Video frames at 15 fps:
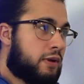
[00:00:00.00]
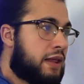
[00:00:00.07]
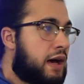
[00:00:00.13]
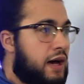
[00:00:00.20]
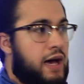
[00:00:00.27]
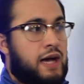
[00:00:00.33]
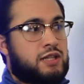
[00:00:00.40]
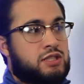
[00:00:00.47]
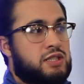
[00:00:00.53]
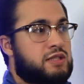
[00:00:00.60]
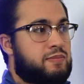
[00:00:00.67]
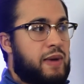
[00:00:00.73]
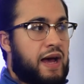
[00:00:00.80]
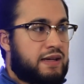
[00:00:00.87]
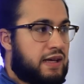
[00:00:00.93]
Without actions
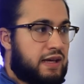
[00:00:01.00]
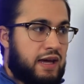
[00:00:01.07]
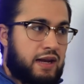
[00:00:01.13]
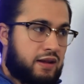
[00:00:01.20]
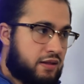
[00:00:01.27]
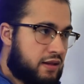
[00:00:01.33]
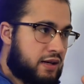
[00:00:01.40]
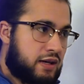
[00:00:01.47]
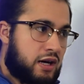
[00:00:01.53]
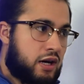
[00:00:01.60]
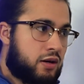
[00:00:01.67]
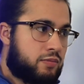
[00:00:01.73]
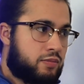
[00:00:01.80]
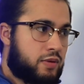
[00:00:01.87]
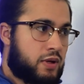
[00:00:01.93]
backing anything
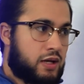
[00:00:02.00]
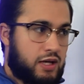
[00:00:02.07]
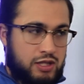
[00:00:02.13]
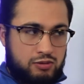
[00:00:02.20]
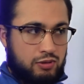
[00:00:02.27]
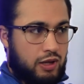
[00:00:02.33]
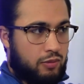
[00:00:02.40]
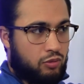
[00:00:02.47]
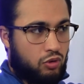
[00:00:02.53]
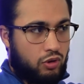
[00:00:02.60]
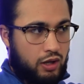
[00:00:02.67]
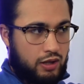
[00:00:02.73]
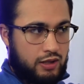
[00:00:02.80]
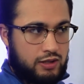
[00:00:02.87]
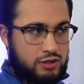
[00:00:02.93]
up, it's really
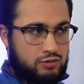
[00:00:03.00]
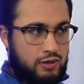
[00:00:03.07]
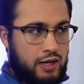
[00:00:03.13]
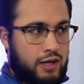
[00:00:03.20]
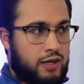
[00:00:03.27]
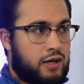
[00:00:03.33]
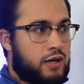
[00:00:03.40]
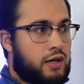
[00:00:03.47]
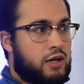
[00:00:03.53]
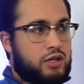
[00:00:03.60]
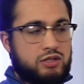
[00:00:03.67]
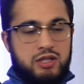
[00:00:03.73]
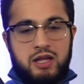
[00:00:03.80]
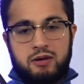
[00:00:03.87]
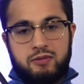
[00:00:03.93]
pointless, right?
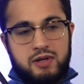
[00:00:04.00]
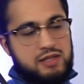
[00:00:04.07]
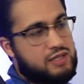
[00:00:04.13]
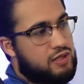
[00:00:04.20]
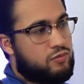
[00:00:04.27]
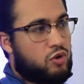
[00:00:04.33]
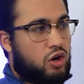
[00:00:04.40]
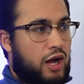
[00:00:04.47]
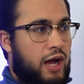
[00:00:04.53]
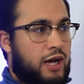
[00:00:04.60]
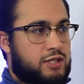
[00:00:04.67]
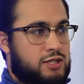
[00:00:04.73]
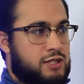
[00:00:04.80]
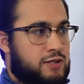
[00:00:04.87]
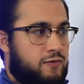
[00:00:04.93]
So they want to see more
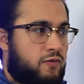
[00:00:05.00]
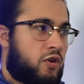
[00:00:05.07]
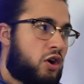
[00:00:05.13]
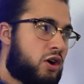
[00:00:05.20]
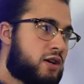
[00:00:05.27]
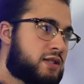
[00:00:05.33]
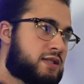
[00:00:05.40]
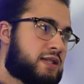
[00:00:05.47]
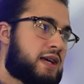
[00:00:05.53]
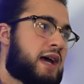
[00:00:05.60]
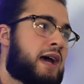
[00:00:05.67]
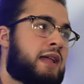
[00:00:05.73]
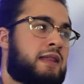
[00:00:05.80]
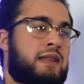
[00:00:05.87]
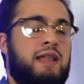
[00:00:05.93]
actions first,
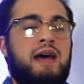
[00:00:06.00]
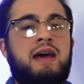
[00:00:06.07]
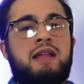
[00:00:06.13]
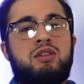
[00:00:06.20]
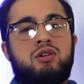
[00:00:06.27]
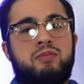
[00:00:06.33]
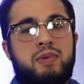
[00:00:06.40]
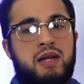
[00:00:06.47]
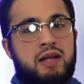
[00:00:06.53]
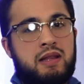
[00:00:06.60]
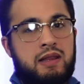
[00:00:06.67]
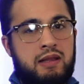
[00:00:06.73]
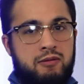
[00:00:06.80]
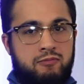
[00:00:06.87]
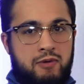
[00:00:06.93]
and then they'll be
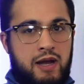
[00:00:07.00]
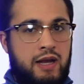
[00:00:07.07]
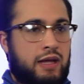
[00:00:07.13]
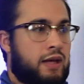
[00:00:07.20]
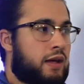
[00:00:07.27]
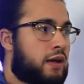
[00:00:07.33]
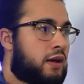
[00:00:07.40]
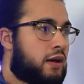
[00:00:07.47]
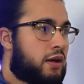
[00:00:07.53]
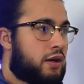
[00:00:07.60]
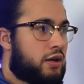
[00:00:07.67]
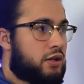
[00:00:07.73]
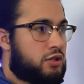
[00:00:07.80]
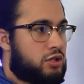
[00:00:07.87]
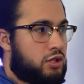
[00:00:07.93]
ready
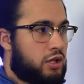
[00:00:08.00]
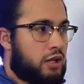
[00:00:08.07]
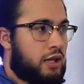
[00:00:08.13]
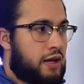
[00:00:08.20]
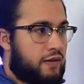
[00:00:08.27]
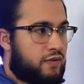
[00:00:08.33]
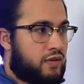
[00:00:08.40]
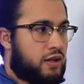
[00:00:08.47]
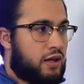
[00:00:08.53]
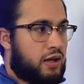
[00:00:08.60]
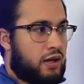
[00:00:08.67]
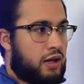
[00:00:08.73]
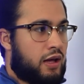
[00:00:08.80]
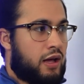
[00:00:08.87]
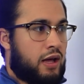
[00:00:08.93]
to lift
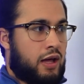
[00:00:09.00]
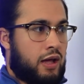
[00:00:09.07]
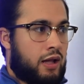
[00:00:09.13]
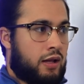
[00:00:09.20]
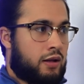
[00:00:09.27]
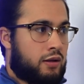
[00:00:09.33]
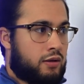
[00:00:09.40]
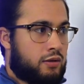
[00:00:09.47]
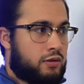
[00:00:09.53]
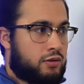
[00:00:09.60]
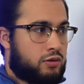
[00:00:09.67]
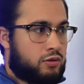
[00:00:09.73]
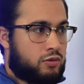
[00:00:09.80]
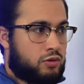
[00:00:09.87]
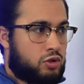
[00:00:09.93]
and
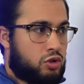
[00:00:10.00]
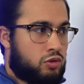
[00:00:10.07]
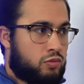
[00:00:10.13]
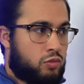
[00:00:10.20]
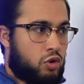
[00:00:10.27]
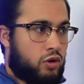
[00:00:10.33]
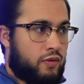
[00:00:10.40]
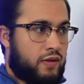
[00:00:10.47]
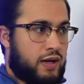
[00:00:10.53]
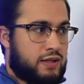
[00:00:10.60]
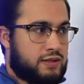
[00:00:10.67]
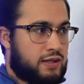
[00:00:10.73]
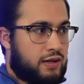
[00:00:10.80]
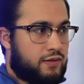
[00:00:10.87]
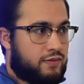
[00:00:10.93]
do more of that stuff.